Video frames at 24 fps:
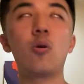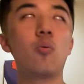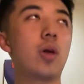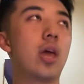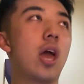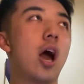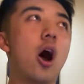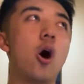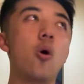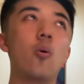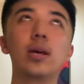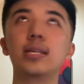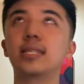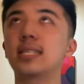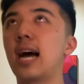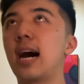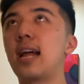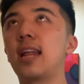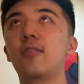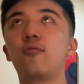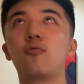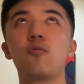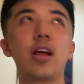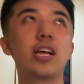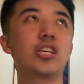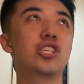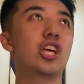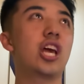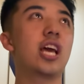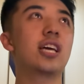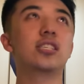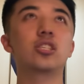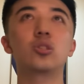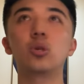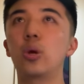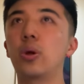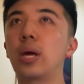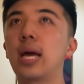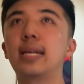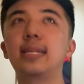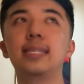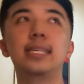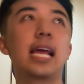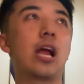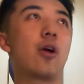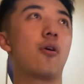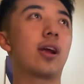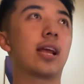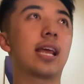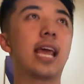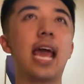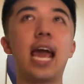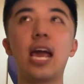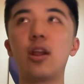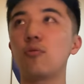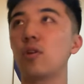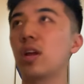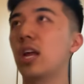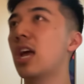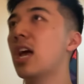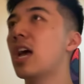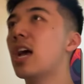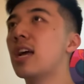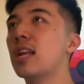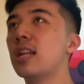We always got a rich history. You got Derrick Henry,